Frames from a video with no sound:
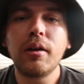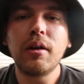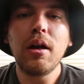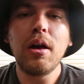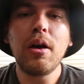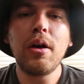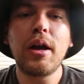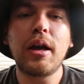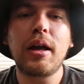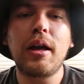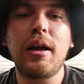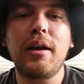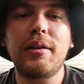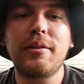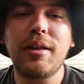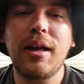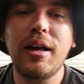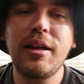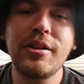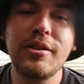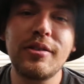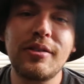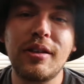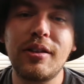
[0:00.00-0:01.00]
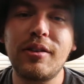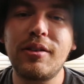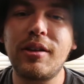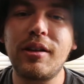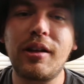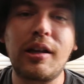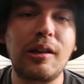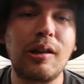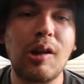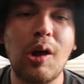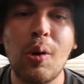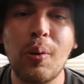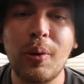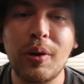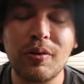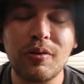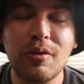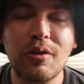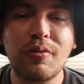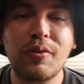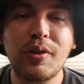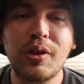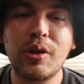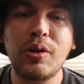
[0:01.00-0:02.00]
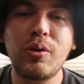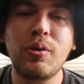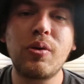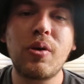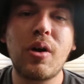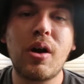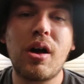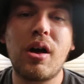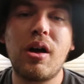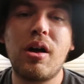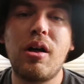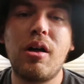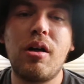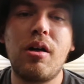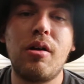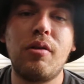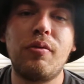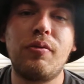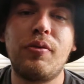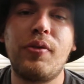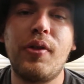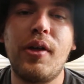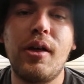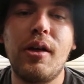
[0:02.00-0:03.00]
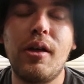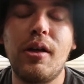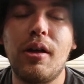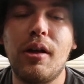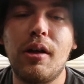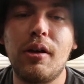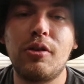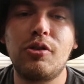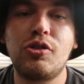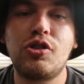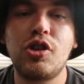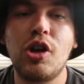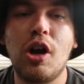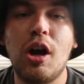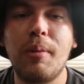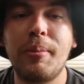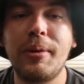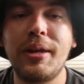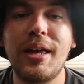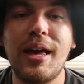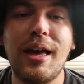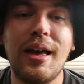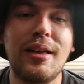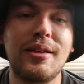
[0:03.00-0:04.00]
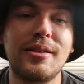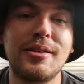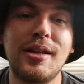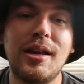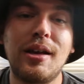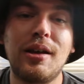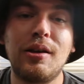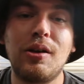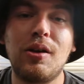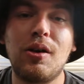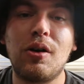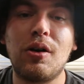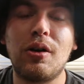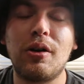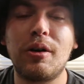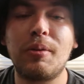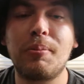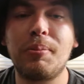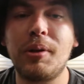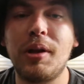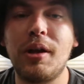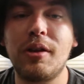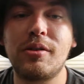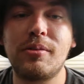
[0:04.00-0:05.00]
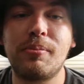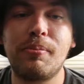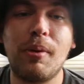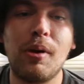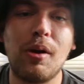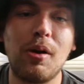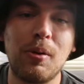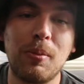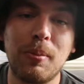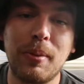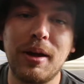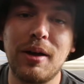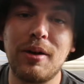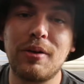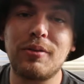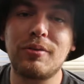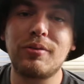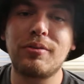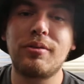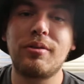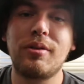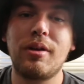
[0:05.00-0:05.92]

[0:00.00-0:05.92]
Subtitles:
Hey guys, I just did the glowing review of the Joby SLR plus ball mount.